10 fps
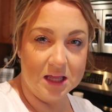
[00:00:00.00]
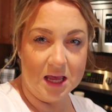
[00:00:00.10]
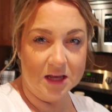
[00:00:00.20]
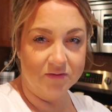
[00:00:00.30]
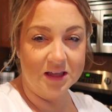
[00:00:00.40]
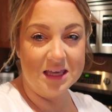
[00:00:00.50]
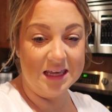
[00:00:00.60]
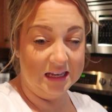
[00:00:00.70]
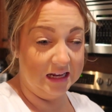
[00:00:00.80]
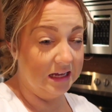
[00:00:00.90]
the hang of like
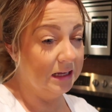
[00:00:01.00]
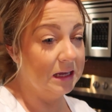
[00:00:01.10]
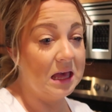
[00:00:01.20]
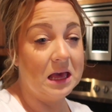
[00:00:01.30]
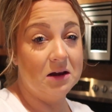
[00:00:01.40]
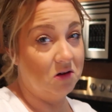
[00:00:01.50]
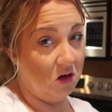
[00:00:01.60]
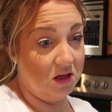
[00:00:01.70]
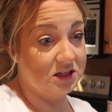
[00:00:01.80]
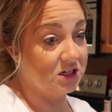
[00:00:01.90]
eating and
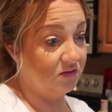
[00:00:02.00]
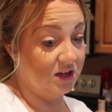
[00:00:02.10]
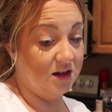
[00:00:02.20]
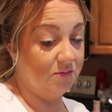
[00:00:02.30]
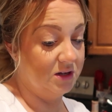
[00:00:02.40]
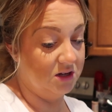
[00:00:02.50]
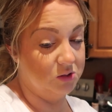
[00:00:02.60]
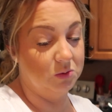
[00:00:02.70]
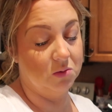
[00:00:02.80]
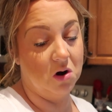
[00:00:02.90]
all that stuff again
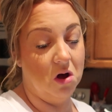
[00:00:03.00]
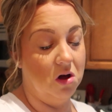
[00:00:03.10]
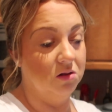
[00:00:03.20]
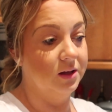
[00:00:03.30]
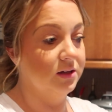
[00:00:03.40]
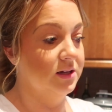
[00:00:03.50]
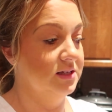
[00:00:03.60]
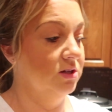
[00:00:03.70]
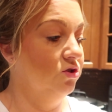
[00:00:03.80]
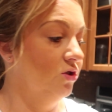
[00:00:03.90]
because we were all, like I
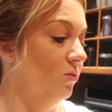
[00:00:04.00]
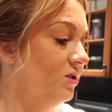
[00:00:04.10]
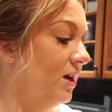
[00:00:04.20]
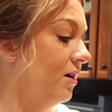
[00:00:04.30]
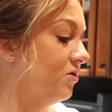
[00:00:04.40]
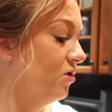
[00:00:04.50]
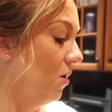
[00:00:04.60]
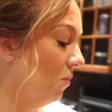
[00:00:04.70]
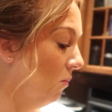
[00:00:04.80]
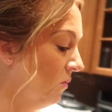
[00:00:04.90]
said, so sick. So